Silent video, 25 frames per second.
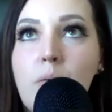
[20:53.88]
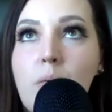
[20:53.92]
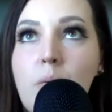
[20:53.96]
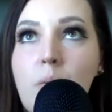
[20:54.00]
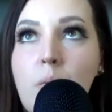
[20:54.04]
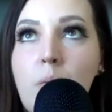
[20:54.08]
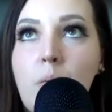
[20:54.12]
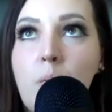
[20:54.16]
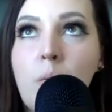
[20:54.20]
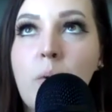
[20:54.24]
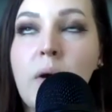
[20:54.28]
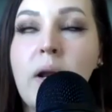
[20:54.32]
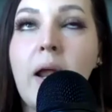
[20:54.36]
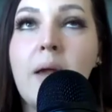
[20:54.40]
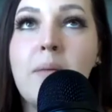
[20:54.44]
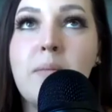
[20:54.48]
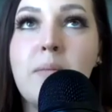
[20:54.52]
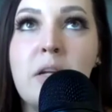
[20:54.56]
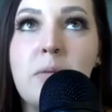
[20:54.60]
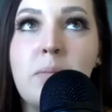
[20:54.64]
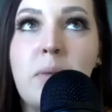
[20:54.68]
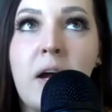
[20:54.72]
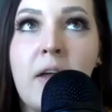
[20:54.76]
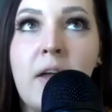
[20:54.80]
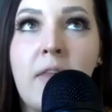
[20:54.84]
what I
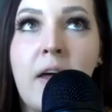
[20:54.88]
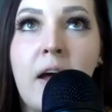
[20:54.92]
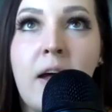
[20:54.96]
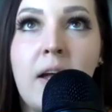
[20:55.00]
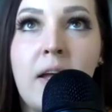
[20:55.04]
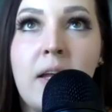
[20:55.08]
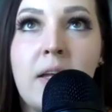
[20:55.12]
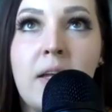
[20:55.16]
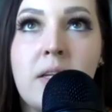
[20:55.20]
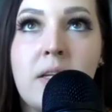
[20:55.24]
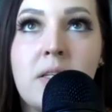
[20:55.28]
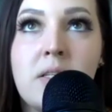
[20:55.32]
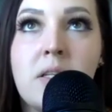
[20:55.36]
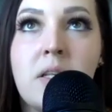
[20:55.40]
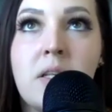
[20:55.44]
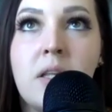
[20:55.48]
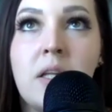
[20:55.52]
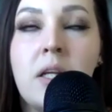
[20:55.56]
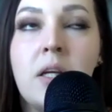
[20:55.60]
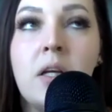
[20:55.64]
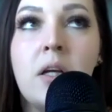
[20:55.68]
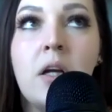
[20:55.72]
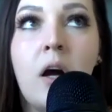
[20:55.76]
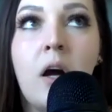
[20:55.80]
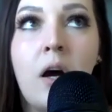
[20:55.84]
mean by that is
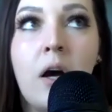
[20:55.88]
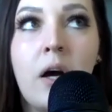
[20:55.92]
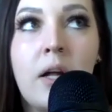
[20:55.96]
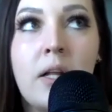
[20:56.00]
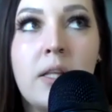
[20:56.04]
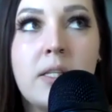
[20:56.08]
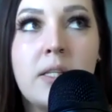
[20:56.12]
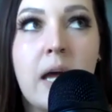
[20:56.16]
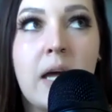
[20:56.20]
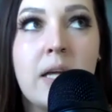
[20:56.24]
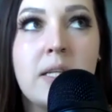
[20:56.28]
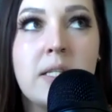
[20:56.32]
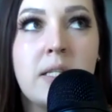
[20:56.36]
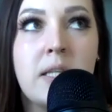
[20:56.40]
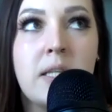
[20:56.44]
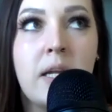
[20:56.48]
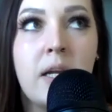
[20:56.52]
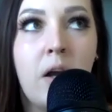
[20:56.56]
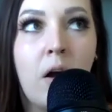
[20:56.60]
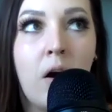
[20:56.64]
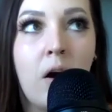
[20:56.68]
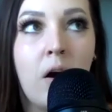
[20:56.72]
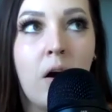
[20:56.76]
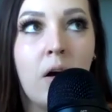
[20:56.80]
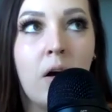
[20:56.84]
the gods, as
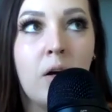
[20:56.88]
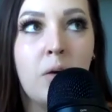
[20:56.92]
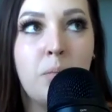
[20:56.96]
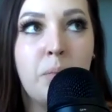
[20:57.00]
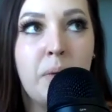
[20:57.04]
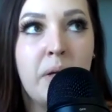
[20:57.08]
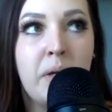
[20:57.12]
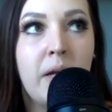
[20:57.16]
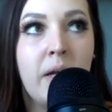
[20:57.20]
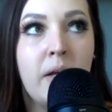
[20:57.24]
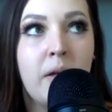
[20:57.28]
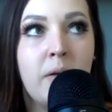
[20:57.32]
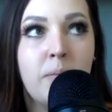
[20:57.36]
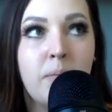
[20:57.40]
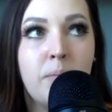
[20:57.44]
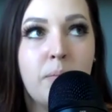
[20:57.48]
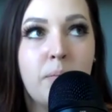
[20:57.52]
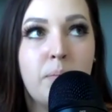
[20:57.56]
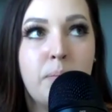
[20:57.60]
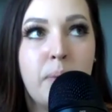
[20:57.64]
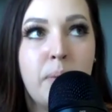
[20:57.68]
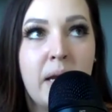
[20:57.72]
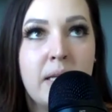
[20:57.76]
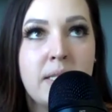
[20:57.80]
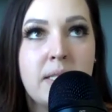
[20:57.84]
they are being
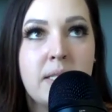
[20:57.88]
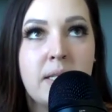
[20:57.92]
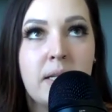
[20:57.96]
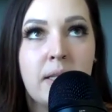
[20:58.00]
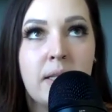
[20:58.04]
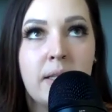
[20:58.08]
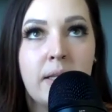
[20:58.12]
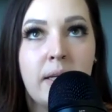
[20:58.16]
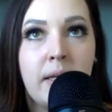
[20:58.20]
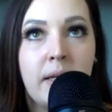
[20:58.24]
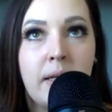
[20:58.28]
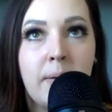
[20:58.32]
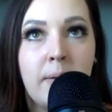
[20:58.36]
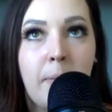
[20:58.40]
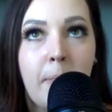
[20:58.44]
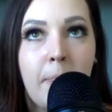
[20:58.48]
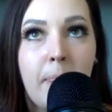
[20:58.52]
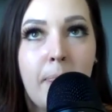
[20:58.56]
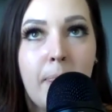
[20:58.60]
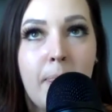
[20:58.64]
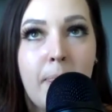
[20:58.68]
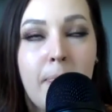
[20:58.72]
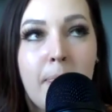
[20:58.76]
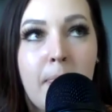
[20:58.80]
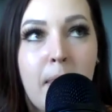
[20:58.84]
basically
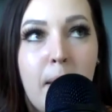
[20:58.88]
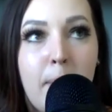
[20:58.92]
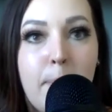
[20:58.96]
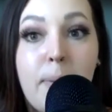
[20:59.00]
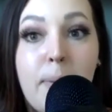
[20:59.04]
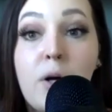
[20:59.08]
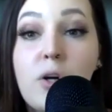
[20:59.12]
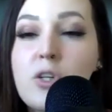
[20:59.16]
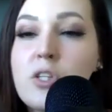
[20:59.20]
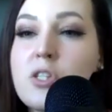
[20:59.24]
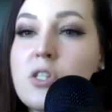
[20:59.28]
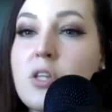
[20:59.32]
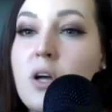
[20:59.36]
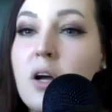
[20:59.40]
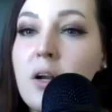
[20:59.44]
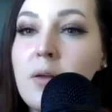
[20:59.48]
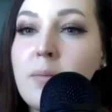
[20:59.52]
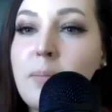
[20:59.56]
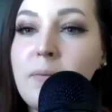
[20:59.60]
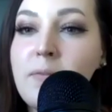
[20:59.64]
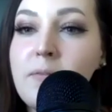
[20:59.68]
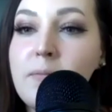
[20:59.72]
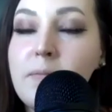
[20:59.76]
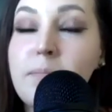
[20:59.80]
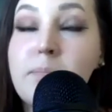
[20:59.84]

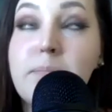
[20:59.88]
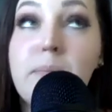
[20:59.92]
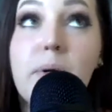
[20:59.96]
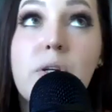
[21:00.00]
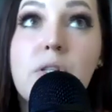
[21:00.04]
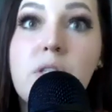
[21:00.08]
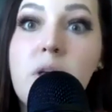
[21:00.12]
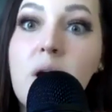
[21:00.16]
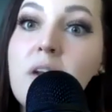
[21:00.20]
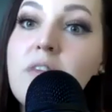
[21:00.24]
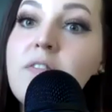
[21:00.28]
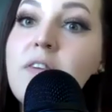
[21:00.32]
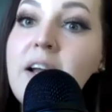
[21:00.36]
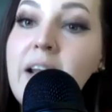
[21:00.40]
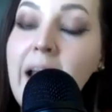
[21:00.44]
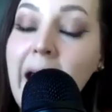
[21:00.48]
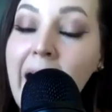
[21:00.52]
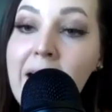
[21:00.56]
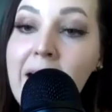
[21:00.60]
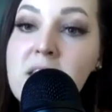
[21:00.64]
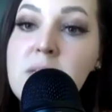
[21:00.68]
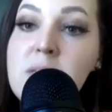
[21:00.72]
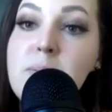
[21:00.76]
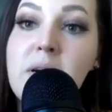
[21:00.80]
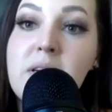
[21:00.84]
personified
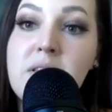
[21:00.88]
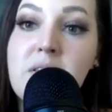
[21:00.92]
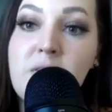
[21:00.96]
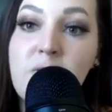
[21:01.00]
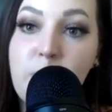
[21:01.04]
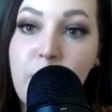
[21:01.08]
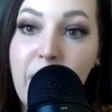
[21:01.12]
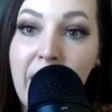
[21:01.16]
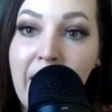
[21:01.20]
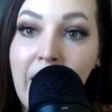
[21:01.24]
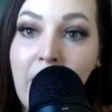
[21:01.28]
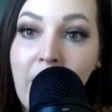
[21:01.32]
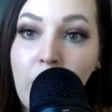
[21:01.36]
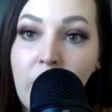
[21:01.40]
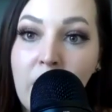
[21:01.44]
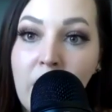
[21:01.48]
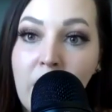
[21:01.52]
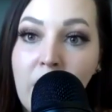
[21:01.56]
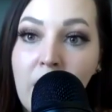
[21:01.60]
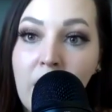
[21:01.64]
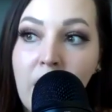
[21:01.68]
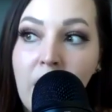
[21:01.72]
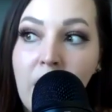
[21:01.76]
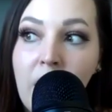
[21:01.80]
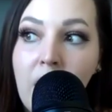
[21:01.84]
aspects of
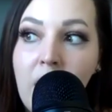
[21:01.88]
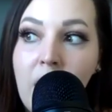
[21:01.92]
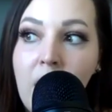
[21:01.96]
power,